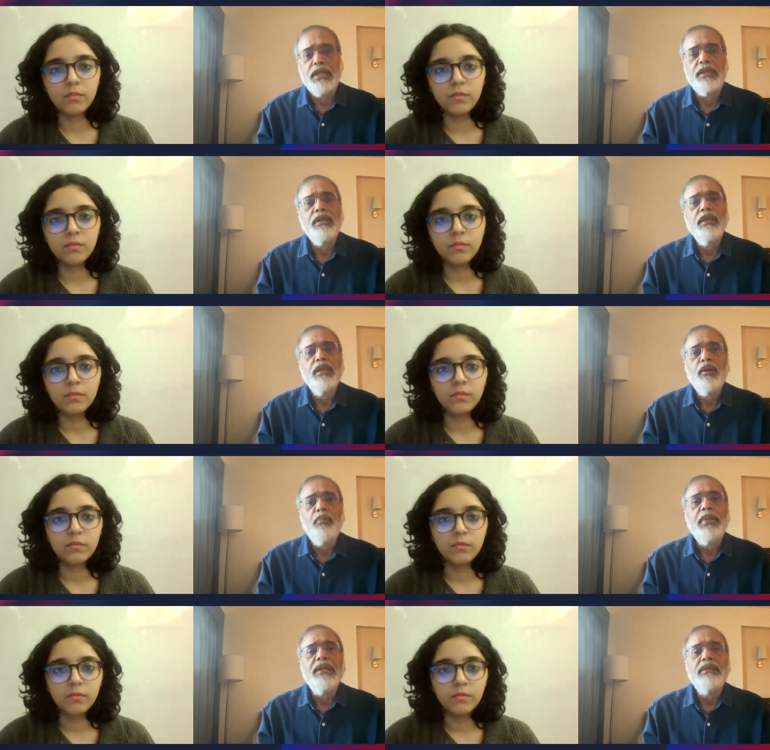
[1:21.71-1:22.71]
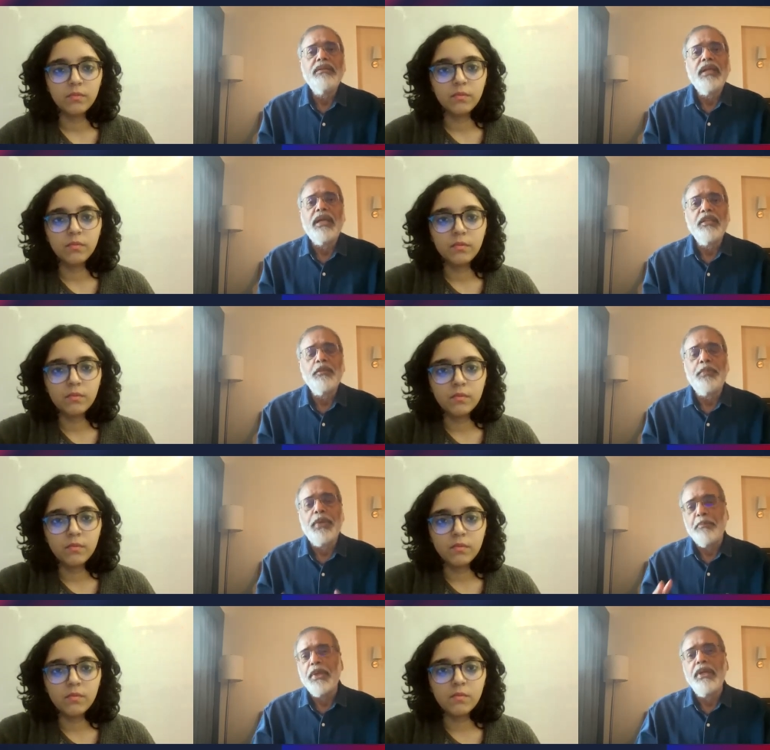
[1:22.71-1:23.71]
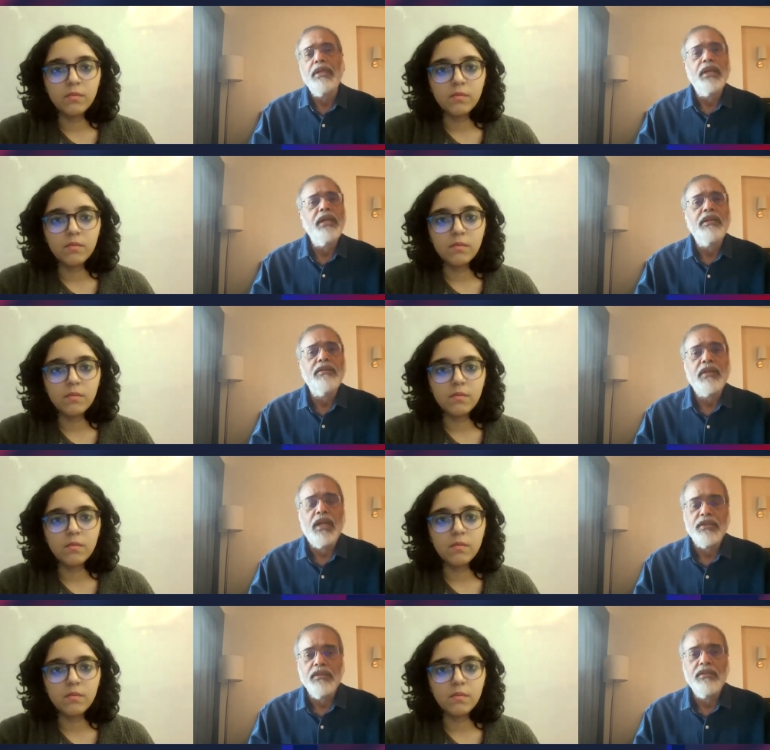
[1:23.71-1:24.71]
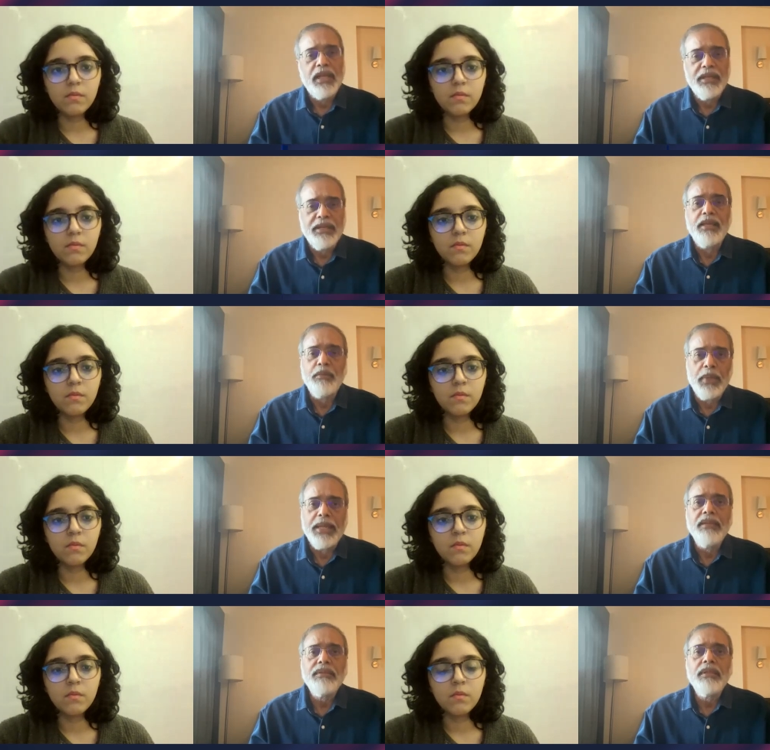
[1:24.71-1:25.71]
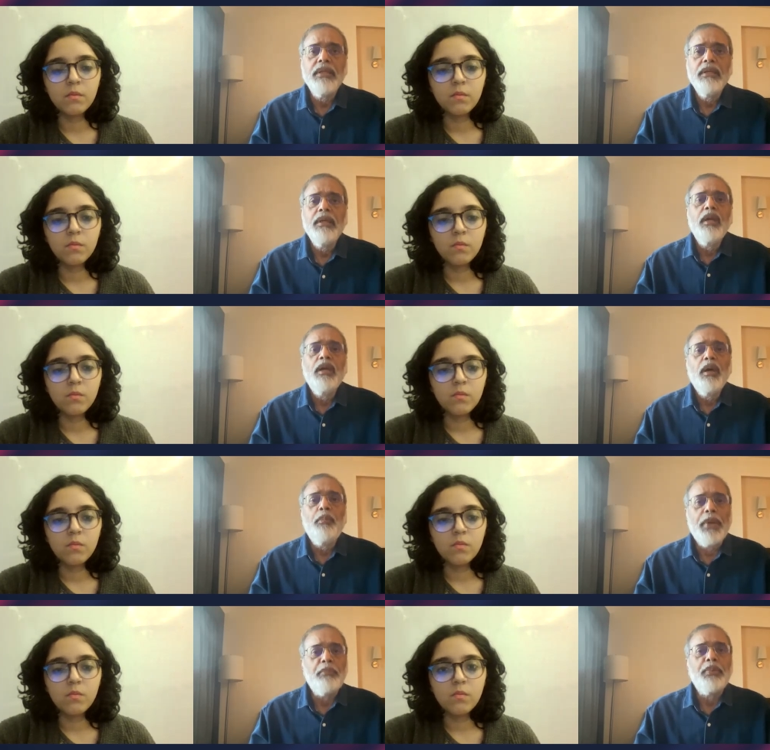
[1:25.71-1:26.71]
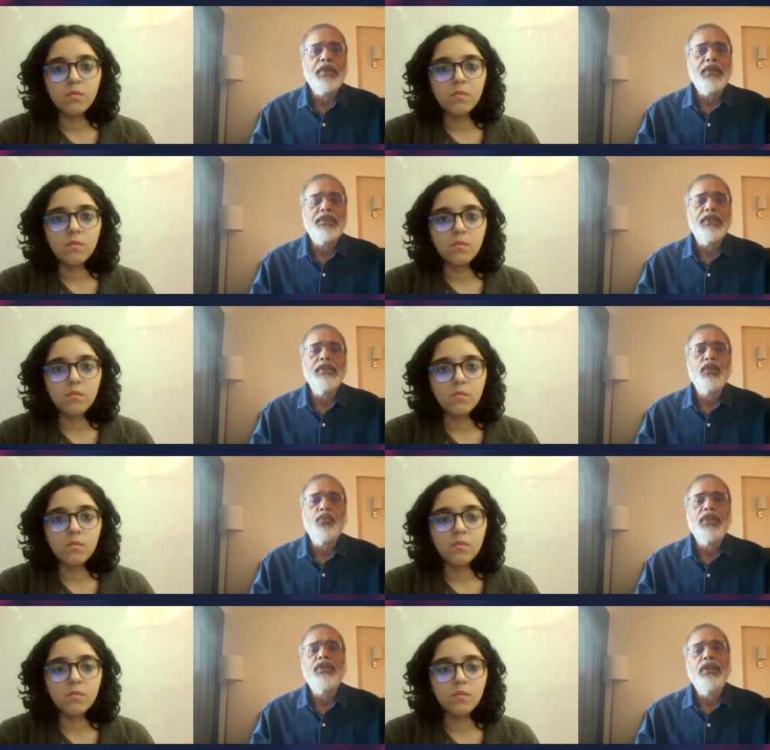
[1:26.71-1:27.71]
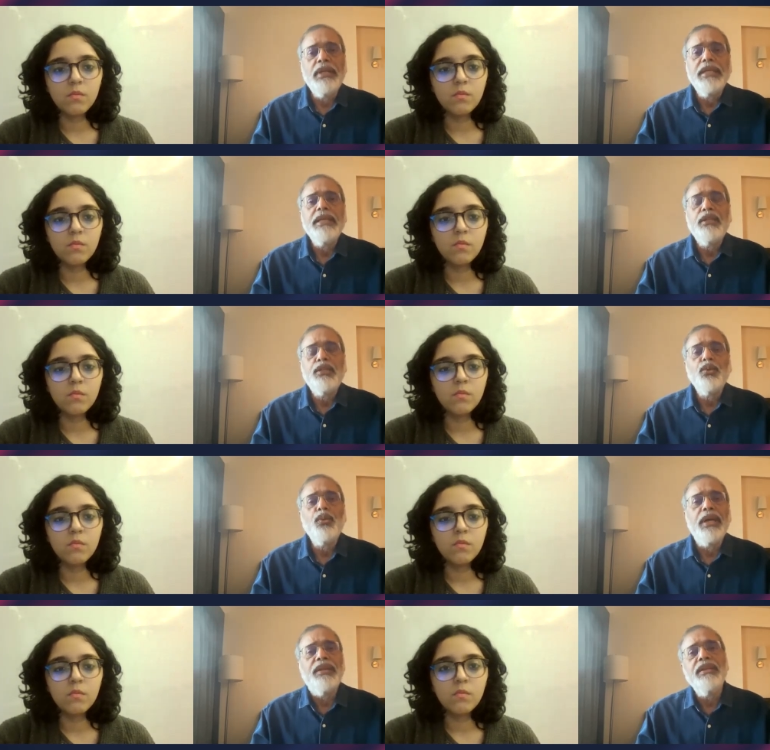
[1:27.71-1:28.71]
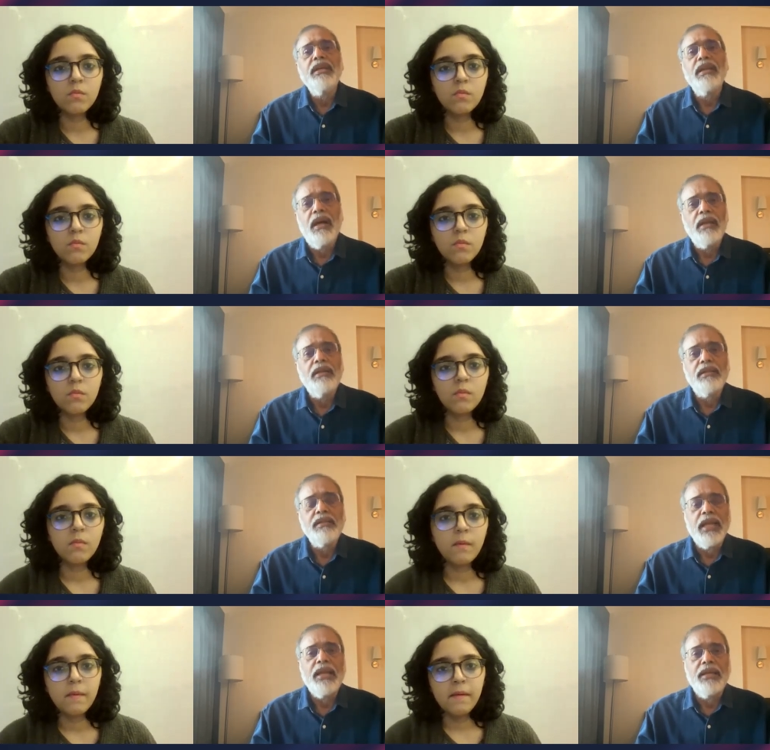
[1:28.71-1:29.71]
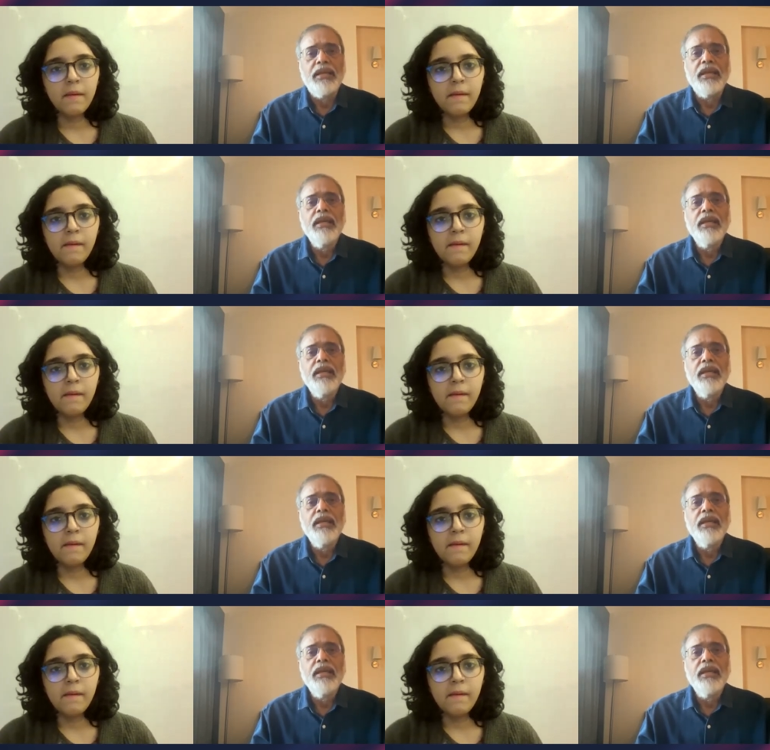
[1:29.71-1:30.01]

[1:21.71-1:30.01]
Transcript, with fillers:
Speaker 1: it, means there is preparatory discussions that take place, preparations which lead to a near understanding,